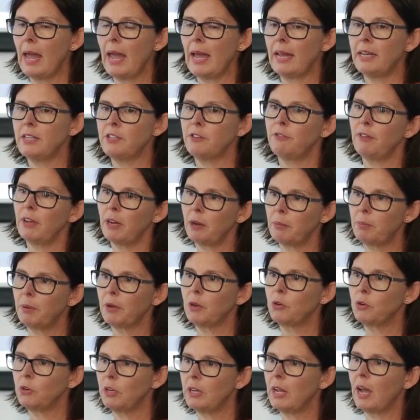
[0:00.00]
and develop
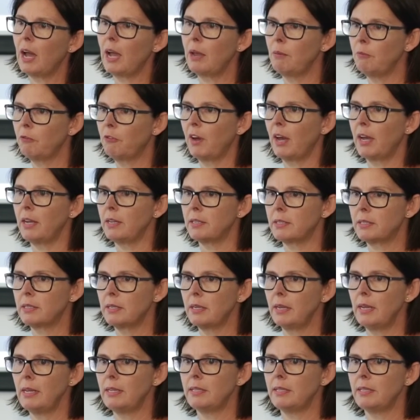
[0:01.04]
a good game face.